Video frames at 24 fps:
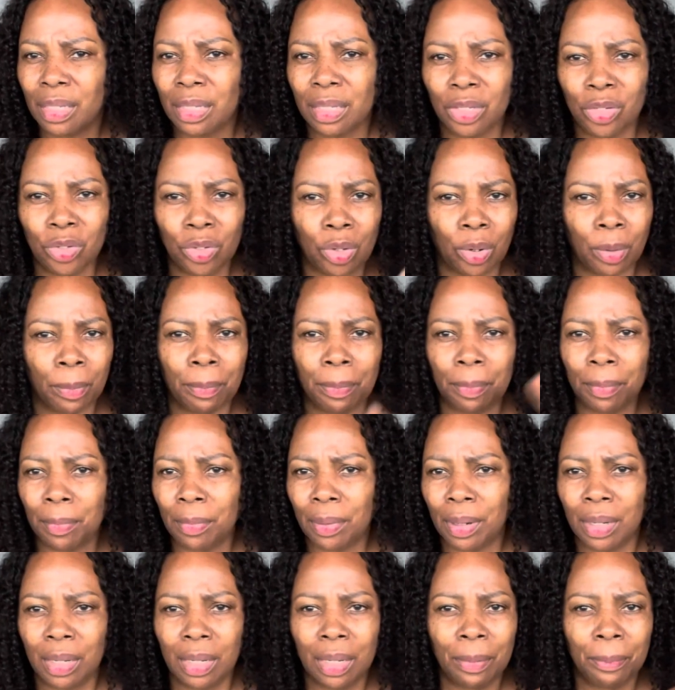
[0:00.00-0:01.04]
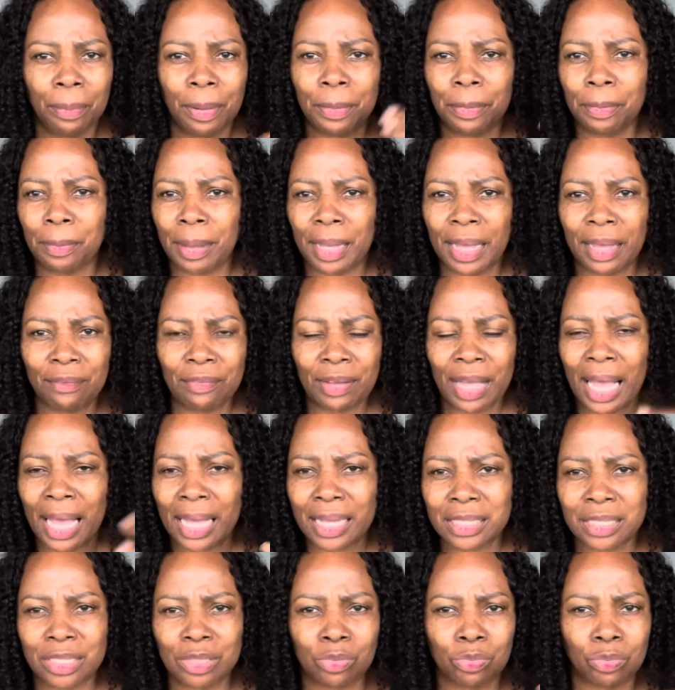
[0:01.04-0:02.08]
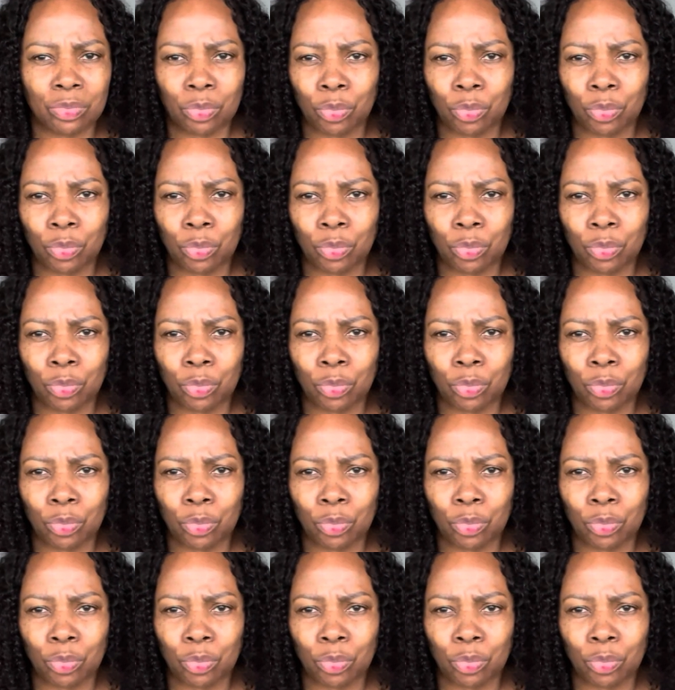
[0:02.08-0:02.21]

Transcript: you know, people may have asked